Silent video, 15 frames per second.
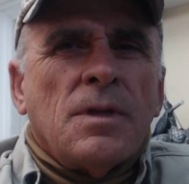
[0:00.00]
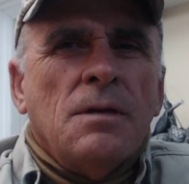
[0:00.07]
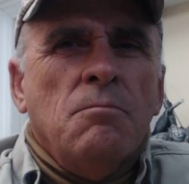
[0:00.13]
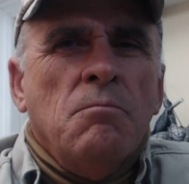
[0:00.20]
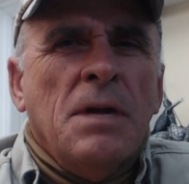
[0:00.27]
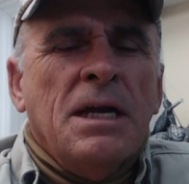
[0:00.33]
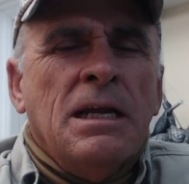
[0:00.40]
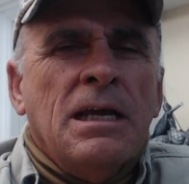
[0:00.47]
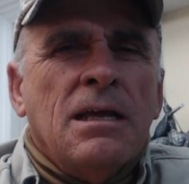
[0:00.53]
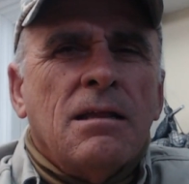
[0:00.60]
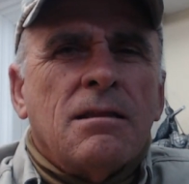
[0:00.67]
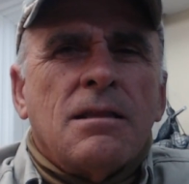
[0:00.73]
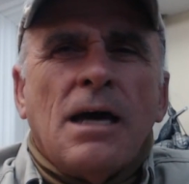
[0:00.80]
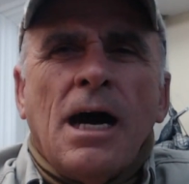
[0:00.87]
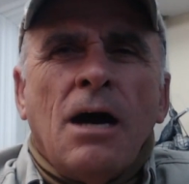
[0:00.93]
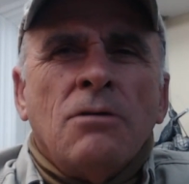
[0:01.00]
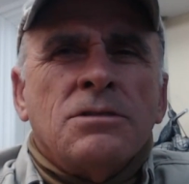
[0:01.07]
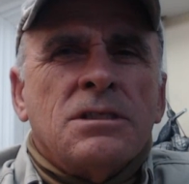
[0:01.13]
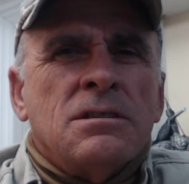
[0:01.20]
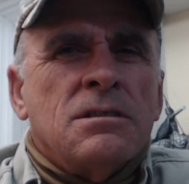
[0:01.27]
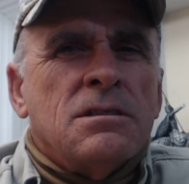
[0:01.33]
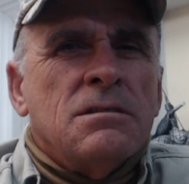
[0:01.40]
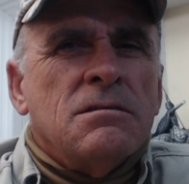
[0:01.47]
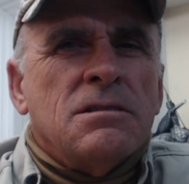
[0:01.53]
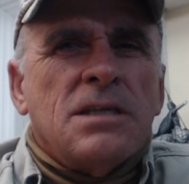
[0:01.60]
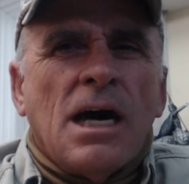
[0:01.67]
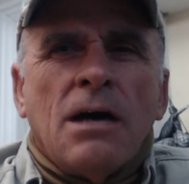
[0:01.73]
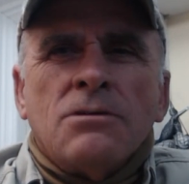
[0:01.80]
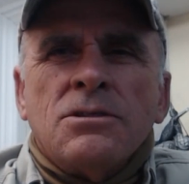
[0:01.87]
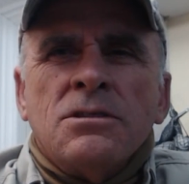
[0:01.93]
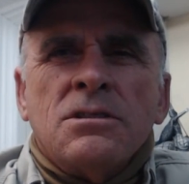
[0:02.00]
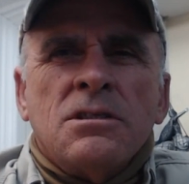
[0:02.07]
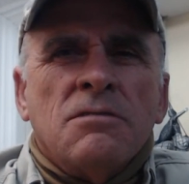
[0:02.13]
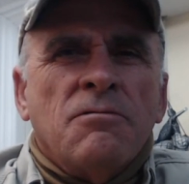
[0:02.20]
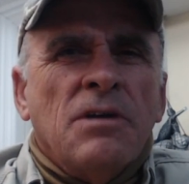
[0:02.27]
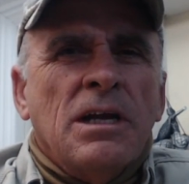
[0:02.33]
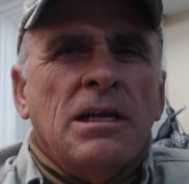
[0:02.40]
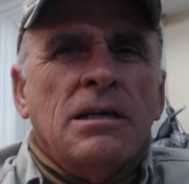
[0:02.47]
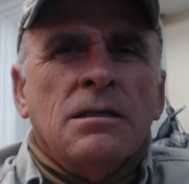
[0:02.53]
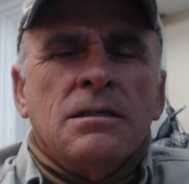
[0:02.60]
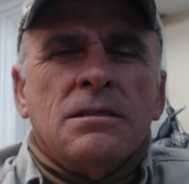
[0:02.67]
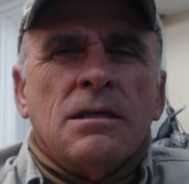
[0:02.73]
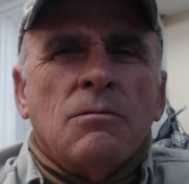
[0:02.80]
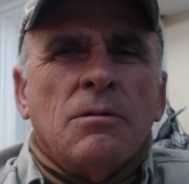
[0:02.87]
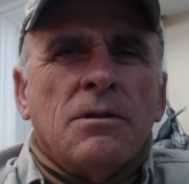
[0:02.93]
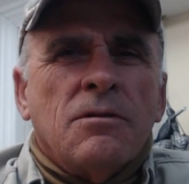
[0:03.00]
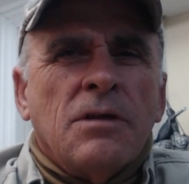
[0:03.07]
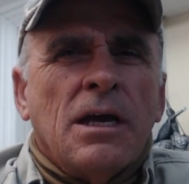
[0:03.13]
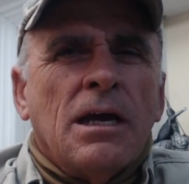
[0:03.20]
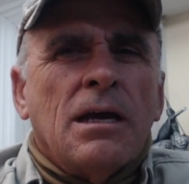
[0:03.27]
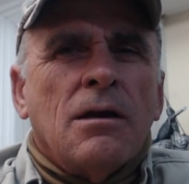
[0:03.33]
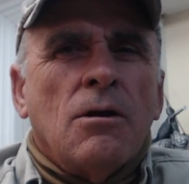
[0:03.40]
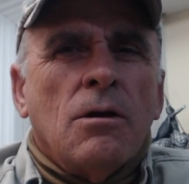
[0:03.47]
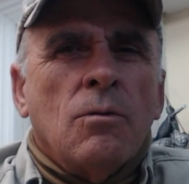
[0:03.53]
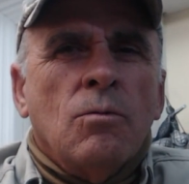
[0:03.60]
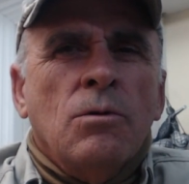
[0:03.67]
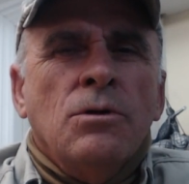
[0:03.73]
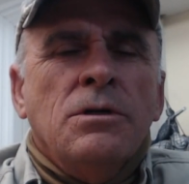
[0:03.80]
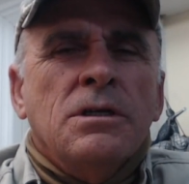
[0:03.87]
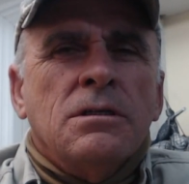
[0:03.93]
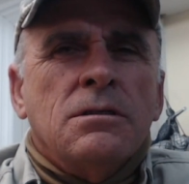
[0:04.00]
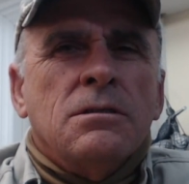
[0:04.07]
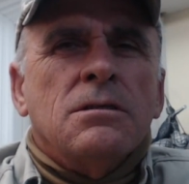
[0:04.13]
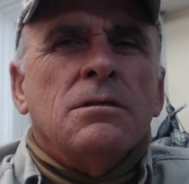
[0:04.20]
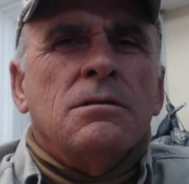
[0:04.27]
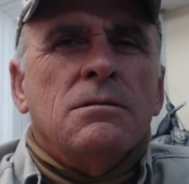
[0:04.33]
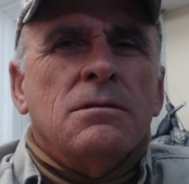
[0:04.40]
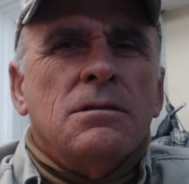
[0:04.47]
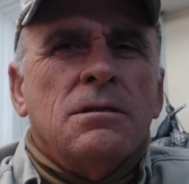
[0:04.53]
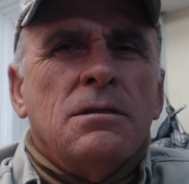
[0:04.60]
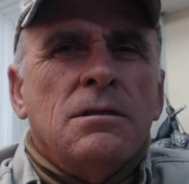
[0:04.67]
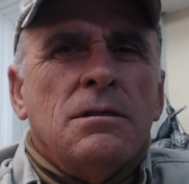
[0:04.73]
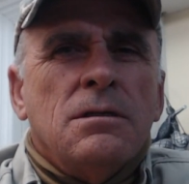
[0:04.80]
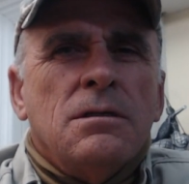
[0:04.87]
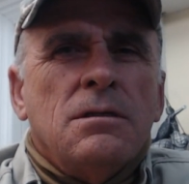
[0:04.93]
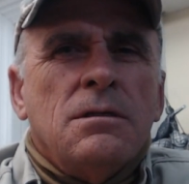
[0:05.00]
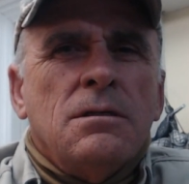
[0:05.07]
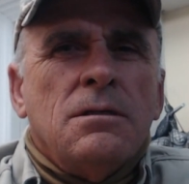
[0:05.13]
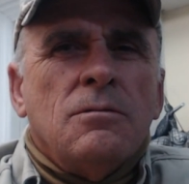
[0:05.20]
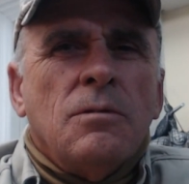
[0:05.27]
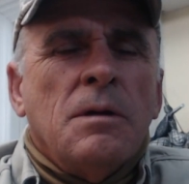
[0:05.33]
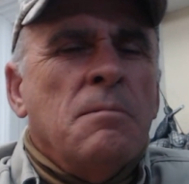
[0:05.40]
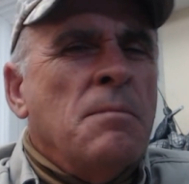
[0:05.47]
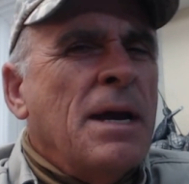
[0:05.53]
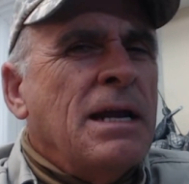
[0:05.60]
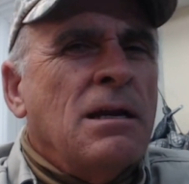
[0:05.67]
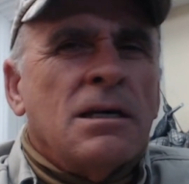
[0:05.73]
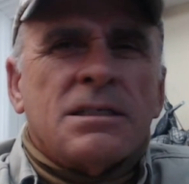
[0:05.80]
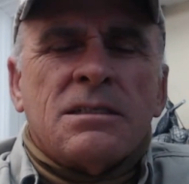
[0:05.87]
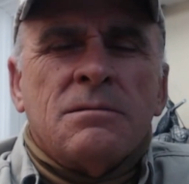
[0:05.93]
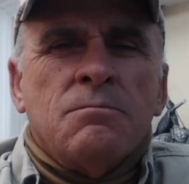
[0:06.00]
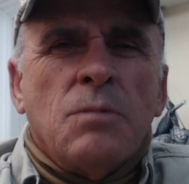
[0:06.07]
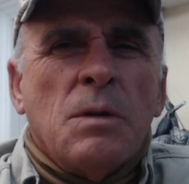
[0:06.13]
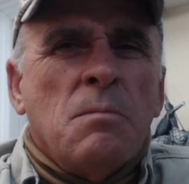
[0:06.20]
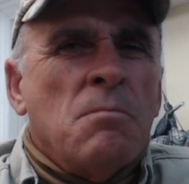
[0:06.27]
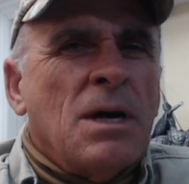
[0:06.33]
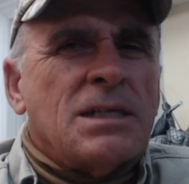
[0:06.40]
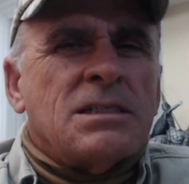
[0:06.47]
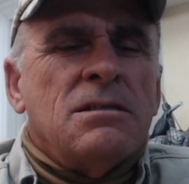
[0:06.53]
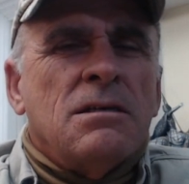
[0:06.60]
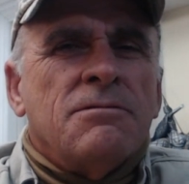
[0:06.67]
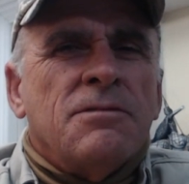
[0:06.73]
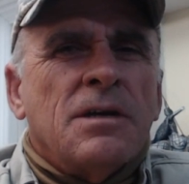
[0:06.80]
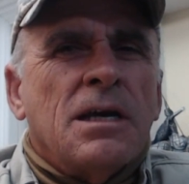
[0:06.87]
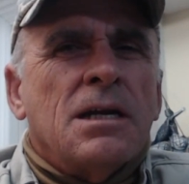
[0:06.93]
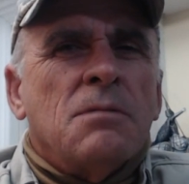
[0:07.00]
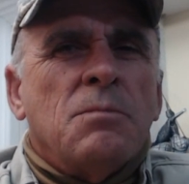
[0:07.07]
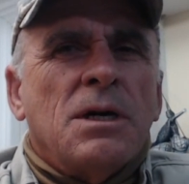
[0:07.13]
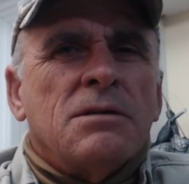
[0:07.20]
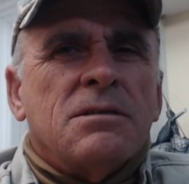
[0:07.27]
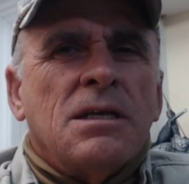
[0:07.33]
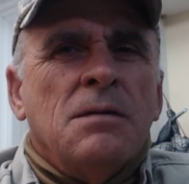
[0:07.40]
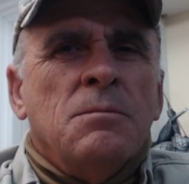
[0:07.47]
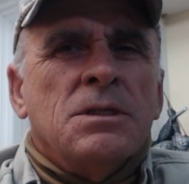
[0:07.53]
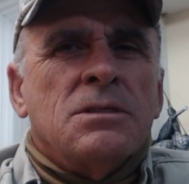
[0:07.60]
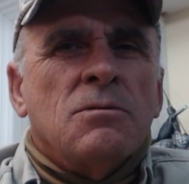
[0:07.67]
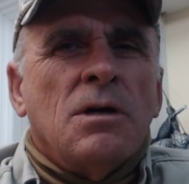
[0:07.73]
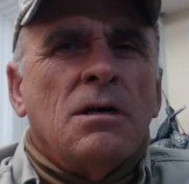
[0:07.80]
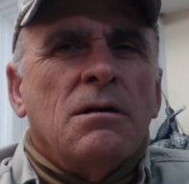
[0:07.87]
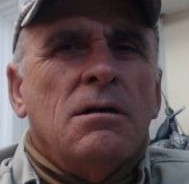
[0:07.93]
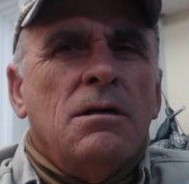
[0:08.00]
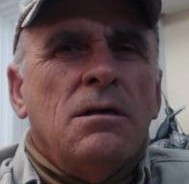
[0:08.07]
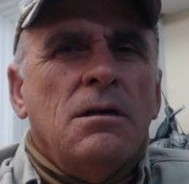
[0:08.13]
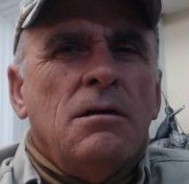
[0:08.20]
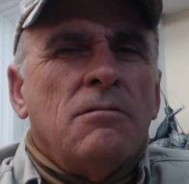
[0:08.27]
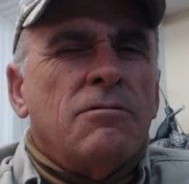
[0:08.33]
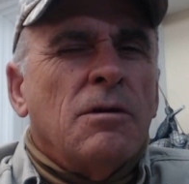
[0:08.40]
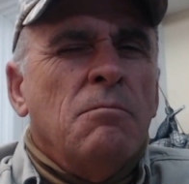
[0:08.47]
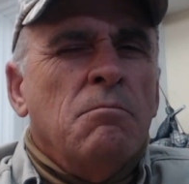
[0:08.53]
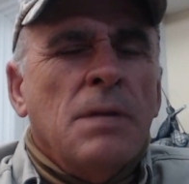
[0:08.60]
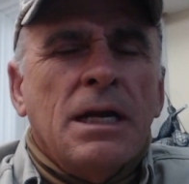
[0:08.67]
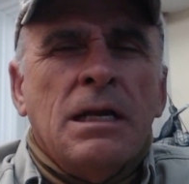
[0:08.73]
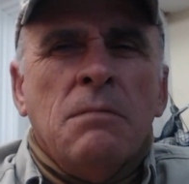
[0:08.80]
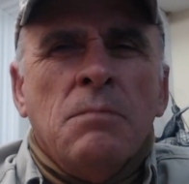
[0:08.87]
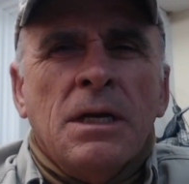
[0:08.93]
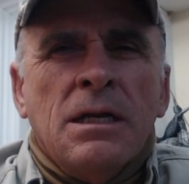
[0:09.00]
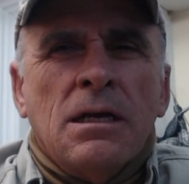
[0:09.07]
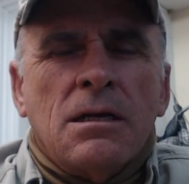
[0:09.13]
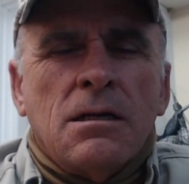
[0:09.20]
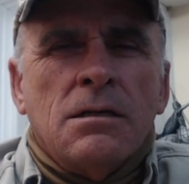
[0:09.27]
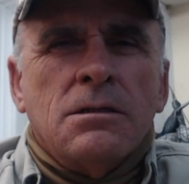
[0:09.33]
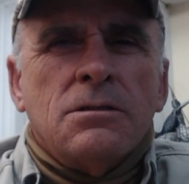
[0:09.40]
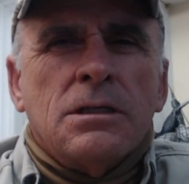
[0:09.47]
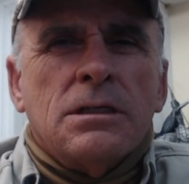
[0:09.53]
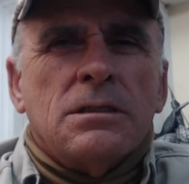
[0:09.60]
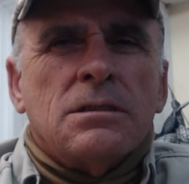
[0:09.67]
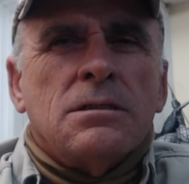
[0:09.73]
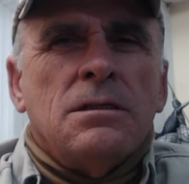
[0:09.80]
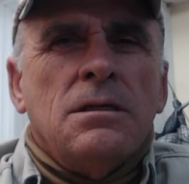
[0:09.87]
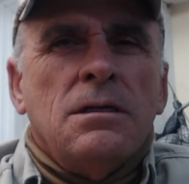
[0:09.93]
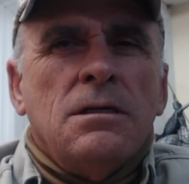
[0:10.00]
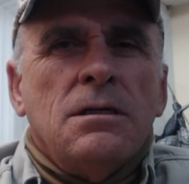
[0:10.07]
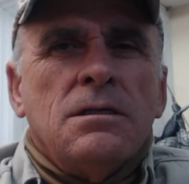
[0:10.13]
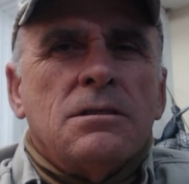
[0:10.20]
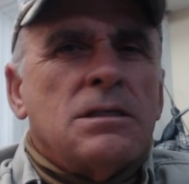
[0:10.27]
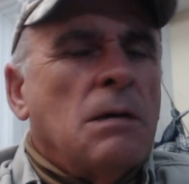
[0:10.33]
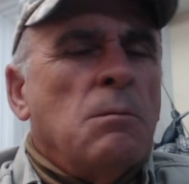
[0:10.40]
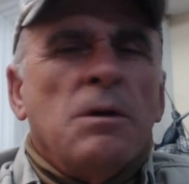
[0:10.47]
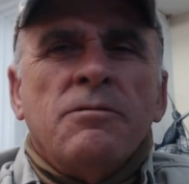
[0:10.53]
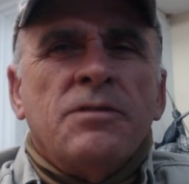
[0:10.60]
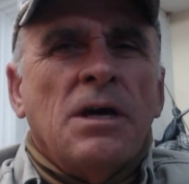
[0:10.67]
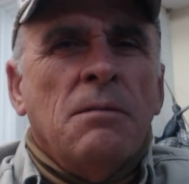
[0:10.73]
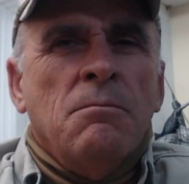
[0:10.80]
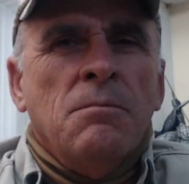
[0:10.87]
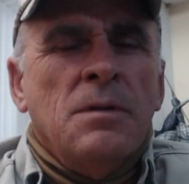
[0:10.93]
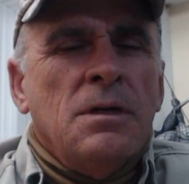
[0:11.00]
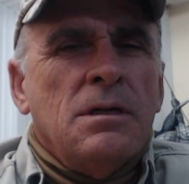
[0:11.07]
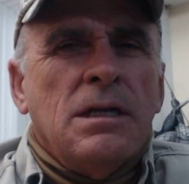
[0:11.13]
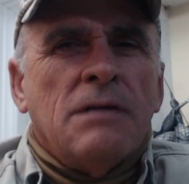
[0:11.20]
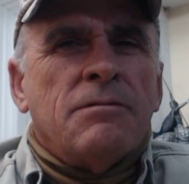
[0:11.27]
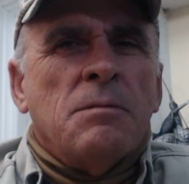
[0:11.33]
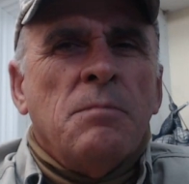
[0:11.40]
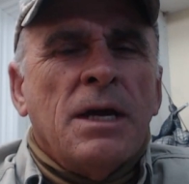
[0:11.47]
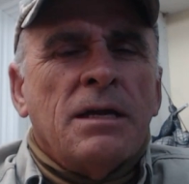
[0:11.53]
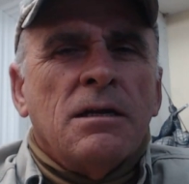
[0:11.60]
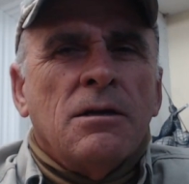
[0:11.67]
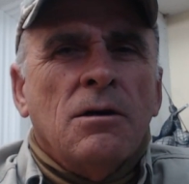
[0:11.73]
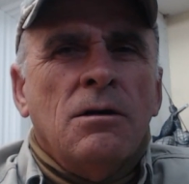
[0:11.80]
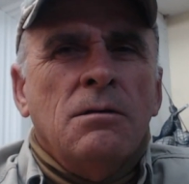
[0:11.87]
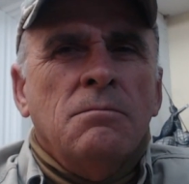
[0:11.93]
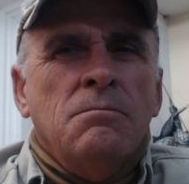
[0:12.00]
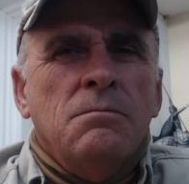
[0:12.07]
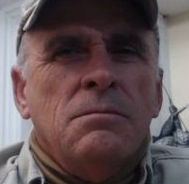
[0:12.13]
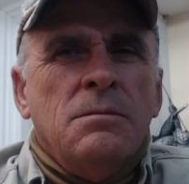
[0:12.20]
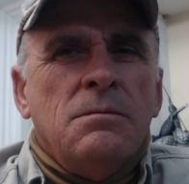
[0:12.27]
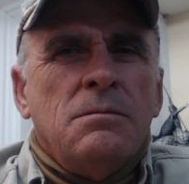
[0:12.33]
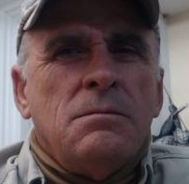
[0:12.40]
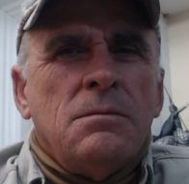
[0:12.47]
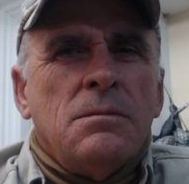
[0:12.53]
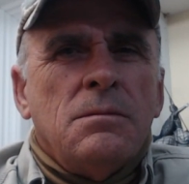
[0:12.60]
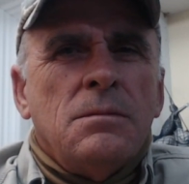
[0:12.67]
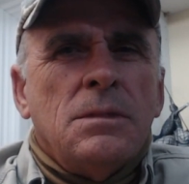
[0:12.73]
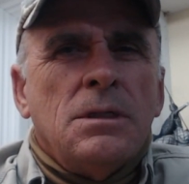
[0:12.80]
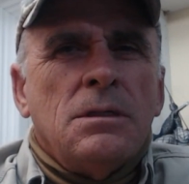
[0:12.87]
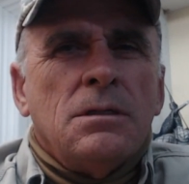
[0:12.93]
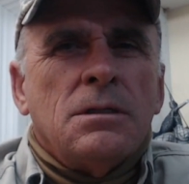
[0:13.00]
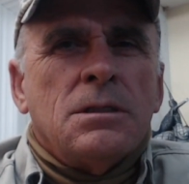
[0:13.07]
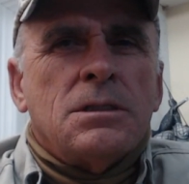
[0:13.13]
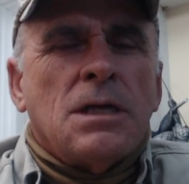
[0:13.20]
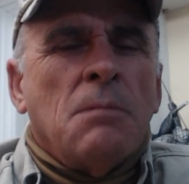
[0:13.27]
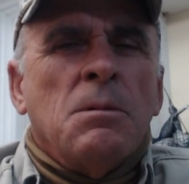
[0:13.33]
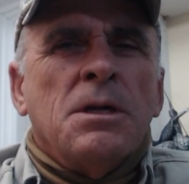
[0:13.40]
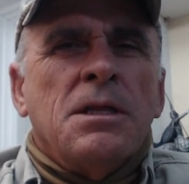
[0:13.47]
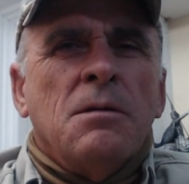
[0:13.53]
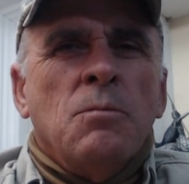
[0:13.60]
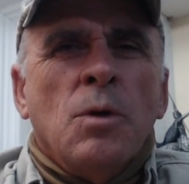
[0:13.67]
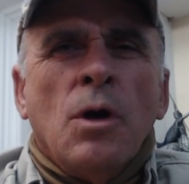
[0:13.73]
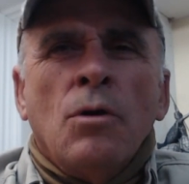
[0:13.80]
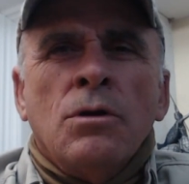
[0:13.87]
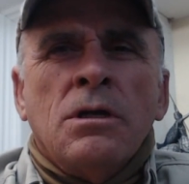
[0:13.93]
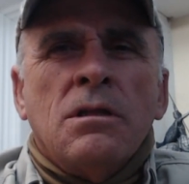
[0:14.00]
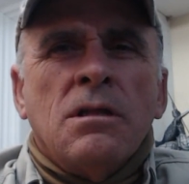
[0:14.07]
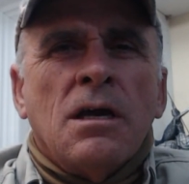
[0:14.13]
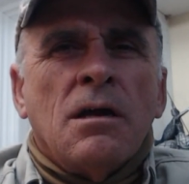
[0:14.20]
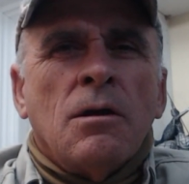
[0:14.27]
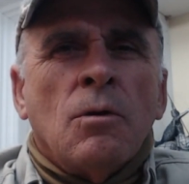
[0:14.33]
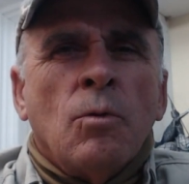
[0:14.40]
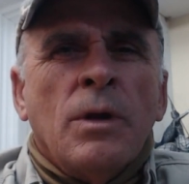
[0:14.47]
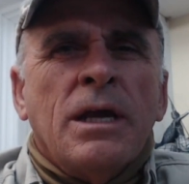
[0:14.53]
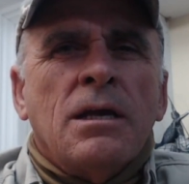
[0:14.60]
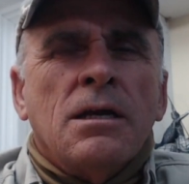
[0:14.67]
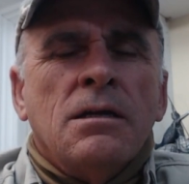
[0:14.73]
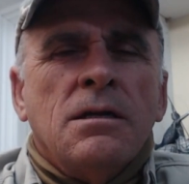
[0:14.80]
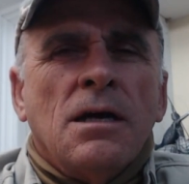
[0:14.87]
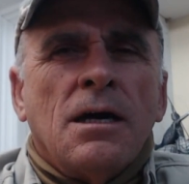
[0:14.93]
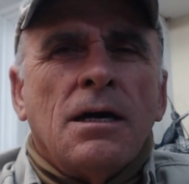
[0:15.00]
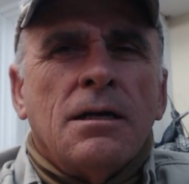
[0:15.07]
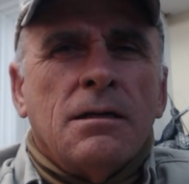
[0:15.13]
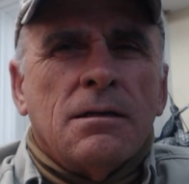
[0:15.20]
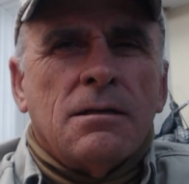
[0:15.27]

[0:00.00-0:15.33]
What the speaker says: Many thousands and thousands of civilians that were there got wounded too. We must not forget about them as well, from many, many countries. Some of them never made it home. Some of them were only there a week and died.